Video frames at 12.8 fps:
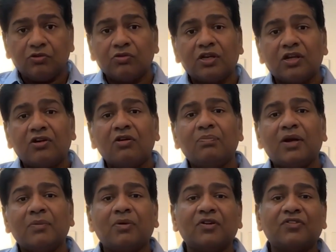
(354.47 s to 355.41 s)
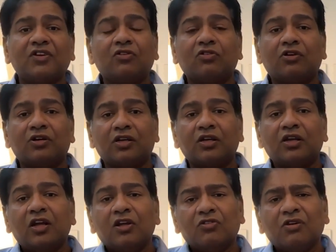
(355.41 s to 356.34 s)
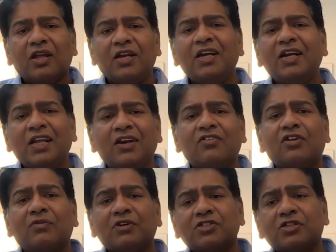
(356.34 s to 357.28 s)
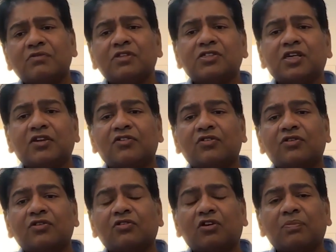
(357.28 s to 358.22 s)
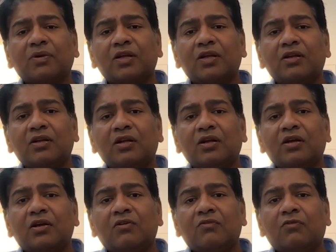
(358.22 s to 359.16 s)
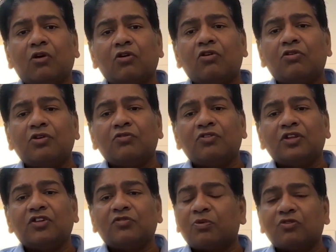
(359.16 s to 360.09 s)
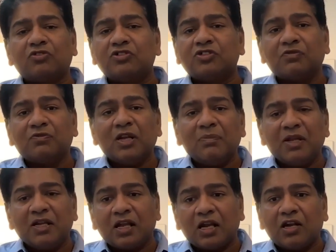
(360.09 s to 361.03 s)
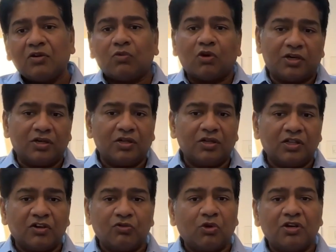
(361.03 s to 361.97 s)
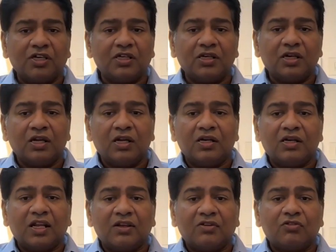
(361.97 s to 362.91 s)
You cannot bypass the authority. So any de-reservation which has not been followed using this procedure will be null and void. That's what it tells.